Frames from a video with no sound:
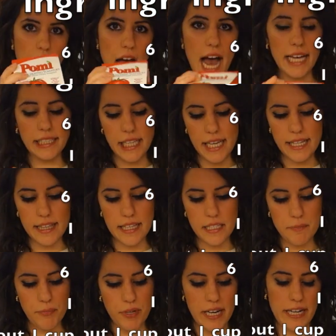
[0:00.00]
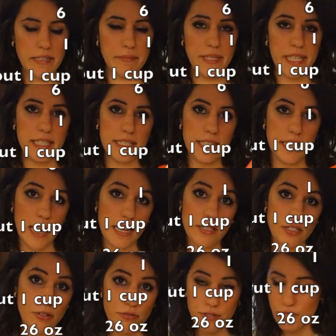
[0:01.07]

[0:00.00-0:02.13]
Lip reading: I like this brand because it has no